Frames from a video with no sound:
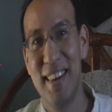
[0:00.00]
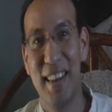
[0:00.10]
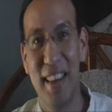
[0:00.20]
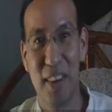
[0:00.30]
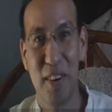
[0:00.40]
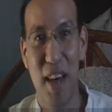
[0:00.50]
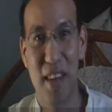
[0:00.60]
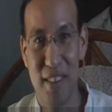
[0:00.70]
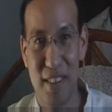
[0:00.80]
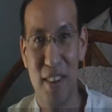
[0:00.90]
You know,
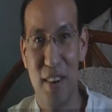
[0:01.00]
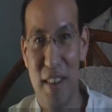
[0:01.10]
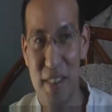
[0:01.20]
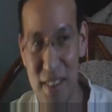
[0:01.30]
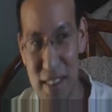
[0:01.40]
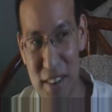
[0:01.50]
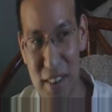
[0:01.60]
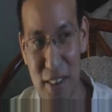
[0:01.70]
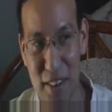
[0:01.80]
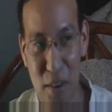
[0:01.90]
as the
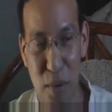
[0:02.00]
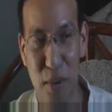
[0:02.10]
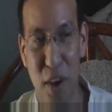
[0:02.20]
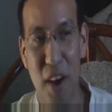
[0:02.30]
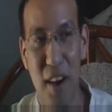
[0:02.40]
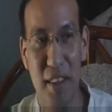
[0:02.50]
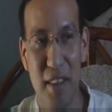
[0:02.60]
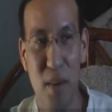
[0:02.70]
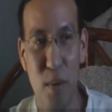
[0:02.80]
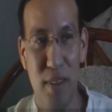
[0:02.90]
series goes on,
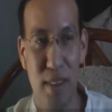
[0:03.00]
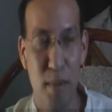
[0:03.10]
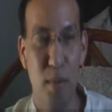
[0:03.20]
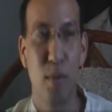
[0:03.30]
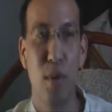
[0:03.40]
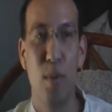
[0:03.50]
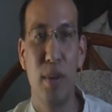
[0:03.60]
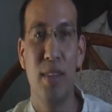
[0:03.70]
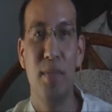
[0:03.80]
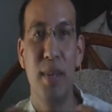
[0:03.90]
we see them grow. We
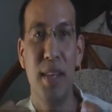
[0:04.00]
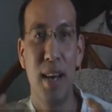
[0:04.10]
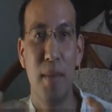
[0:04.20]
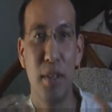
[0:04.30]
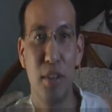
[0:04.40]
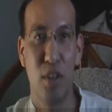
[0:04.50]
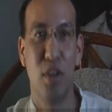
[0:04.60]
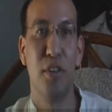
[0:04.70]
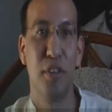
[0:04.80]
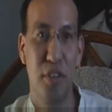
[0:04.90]
see them become
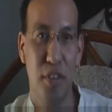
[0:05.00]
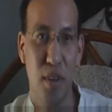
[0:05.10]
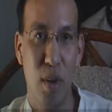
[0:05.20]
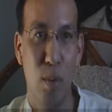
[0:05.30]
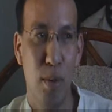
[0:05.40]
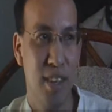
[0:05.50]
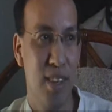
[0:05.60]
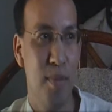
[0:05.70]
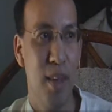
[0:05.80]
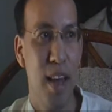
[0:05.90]
adults. We see
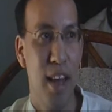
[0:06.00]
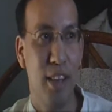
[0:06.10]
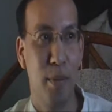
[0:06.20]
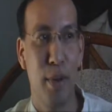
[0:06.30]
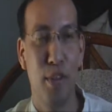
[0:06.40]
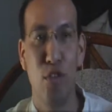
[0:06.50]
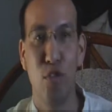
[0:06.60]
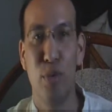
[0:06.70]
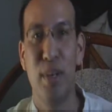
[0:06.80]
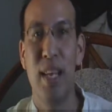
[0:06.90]
them express
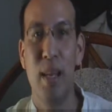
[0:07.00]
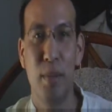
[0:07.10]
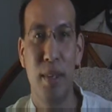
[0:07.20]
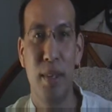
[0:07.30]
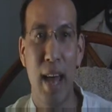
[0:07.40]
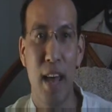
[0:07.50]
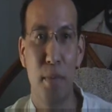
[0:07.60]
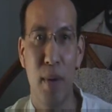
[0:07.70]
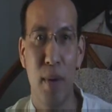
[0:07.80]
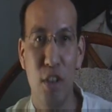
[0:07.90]
dreams and
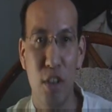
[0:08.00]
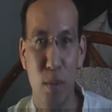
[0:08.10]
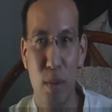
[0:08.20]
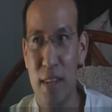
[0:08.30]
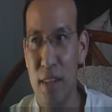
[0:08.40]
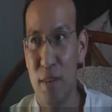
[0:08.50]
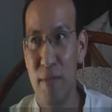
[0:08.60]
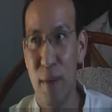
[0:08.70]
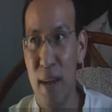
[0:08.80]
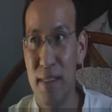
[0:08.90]
aspirations. We see their
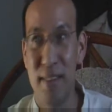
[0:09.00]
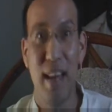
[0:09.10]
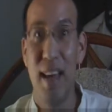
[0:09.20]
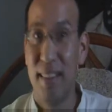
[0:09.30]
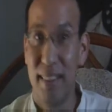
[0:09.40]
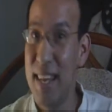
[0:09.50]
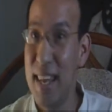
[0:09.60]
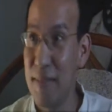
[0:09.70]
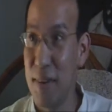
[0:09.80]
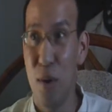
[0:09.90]
friends
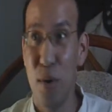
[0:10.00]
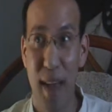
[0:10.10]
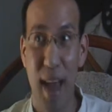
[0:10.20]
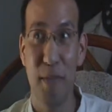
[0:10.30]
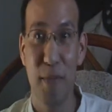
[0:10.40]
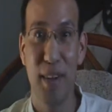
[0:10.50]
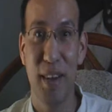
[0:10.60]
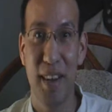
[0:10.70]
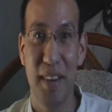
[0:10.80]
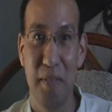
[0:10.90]
leave and go to
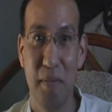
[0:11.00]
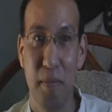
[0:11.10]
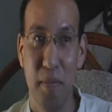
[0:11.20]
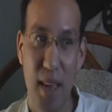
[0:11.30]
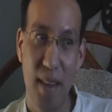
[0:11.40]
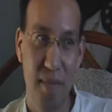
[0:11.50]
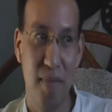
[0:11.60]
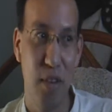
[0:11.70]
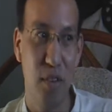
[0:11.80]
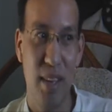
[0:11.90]
Africa, and
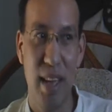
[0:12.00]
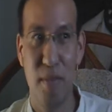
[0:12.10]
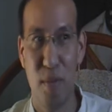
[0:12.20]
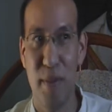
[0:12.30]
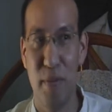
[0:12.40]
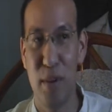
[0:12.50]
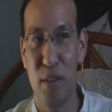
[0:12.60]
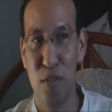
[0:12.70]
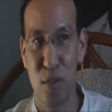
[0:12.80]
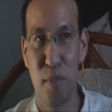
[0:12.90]
eventually get
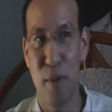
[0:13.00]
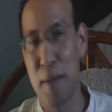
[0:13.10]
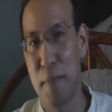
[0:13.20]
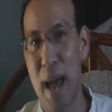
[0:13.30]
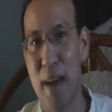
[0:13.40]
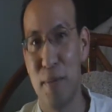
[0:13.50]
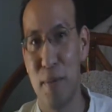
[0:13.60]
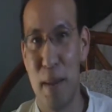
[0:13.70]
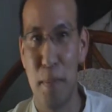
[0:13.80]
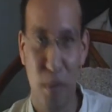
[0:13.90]
referenced or brought back
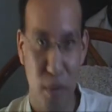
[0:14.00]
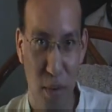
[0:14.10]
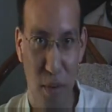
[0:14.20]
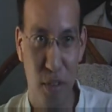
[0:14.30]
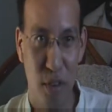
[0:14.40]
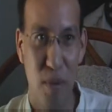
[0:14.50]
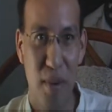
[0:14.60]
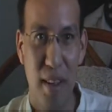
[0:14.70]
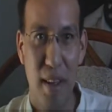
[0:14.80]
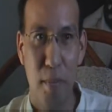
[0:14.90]
for an episode or
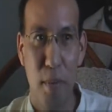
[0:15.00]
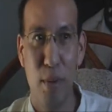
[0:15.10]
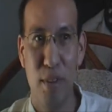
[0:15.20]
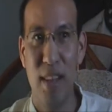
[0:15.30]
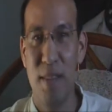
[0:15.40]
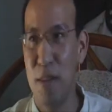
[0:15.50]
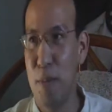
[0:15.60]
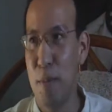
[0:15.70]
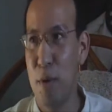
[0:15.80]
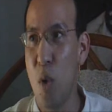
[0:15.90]
so. But we see these
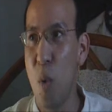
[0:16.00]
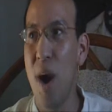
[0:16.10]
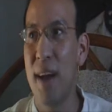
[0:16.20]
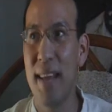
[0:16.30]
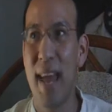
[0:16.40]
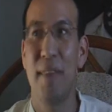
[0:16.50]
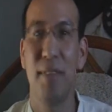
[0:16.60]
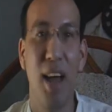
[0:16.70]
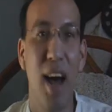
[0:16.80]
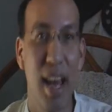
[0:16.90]
people go on and have
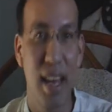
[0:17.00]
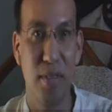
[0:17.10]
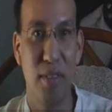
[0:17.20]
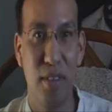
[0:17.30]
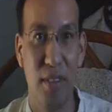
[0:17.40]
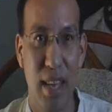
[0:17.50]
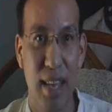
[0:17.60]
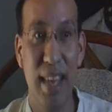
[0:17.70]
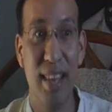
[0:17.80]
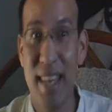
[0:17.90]
lives.
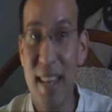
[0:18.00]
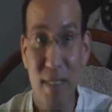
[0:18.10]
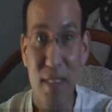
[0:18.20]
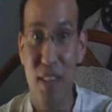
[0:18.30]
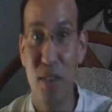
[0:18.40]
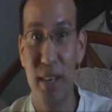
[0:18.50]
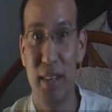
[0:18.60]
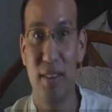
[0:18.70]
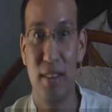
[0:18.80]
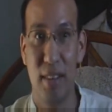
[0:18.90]
They leave the
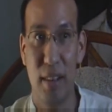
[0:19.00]
series.